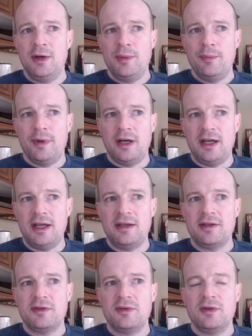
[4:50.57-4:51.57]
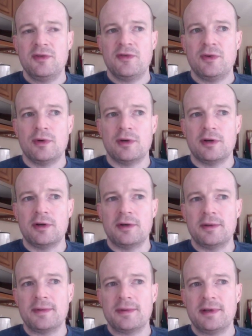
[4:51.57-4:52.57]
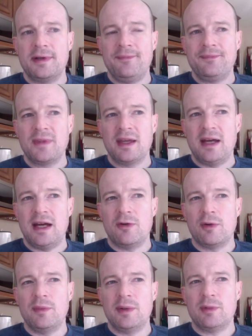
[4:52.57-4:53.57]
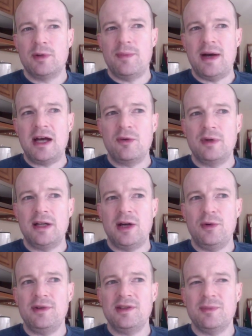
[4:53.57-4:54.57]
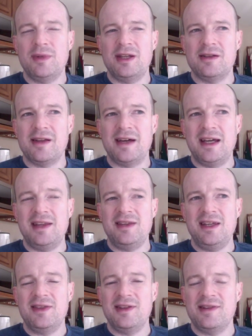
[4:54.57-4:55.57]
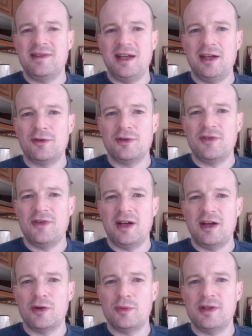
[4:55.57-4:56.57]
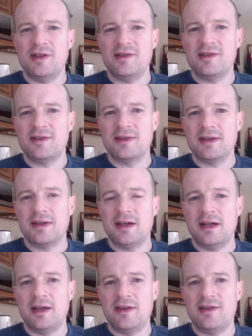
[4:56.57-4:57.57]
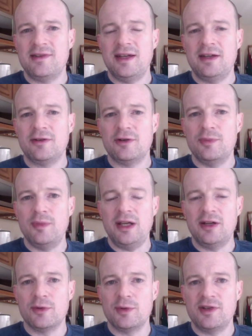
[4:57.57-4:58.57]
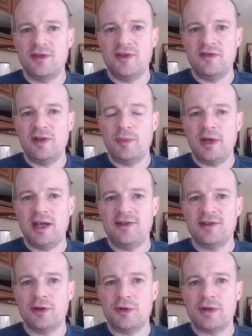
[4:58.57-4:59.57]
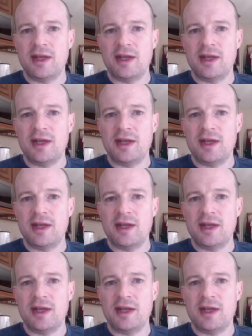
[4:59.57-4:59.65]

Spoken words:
But for I remember back when I was in Manila, I think the standard fare was, the standard meter was 50 peso.